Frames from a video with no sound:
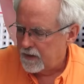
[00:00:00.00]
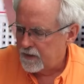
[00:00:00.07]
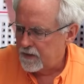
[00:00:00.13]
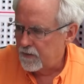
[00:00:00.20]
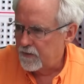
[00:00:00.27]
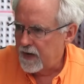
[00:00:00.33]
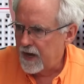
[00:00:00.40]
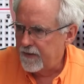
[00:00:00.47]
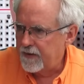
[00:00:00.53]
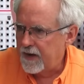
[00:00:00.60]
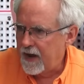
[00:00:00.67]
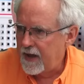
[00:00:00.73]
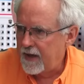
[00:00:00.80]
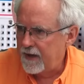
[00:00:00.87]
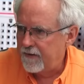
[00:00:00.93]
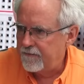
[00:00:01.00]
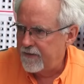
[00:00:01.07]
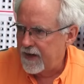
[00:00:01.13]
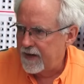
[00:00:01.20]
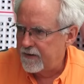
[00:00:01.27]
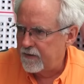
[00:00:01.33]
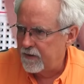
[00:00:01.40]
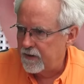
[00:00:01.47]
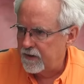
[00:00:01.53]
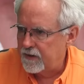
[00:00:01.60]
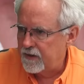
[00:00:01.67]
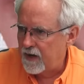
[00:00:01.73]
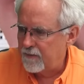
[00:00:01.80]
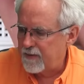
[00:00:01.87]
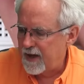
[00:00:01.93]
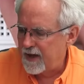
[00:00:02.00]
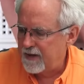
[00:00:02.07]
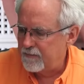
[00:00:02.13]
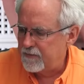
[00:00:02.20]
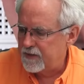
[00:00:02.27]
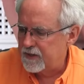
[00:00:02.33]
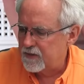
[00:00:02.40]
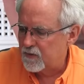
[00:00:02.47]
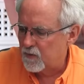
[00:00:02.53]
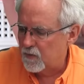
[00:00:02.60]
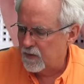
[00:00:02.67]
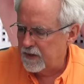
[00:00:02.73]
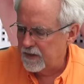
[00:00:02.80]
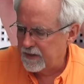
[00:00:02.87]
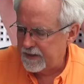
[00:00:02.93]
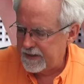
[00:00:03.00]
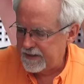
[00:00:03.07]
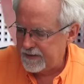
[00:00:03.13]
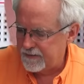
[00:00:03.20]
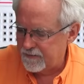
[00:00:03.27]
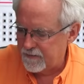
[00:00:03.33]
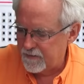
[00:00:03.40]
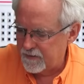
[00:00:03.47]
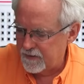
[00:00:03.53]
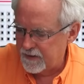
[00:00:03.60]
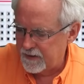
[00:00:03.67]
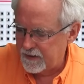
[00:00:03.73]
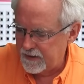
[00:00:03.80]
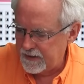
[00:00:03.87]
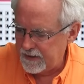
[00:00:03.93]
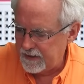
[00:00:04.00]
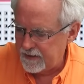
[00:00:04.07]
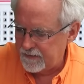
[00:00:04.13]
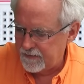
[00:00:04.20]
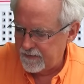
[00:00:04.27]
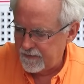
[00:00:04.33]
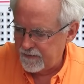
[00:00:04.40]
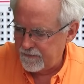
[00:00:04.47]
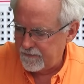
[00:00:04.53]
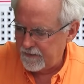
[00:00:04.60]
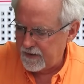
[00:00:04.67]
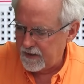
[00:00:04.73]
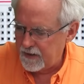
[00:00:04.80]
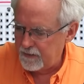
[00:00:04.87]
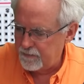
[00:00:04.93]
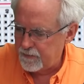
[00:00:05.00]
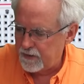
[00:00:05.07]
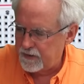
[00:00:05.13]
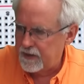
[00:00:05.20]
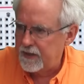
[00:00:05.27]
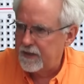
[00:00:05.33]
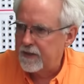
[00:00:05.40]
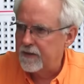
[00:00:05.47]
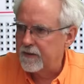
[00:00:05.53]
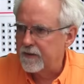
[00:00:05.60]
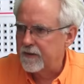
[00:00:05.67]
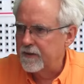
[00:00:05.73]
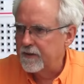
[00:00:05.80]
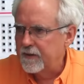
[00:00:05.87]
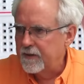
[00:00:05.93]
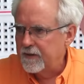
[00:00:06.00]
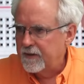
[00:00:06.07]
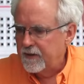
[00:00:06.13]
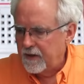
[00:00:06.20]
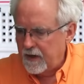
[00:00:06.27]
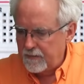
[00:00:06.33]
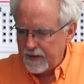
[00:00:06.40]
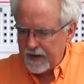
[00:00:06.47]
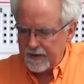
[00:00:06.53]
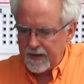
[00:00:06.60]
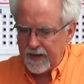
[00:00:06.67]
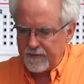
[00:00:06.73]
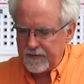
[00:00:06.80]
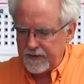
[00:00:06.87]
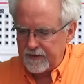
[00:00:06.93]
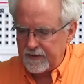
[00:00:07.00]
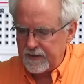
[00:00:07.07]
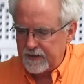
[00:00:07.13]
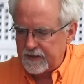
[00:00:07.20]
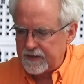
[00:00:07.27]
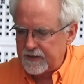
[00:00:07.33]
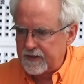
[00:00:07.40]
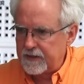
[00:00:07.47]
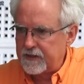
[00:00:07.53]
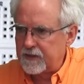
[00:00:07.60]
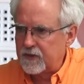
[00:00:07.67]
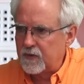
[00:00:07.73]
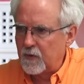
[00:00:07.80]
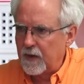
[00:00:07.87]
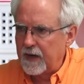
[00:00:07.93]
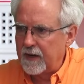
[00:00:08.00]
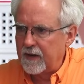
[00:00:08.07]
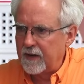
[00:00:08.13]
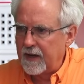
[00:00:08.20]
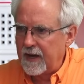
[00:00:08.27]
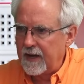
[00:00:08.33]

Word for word: So now that I have that hooked up, I am just really, really very particular about having things sit square.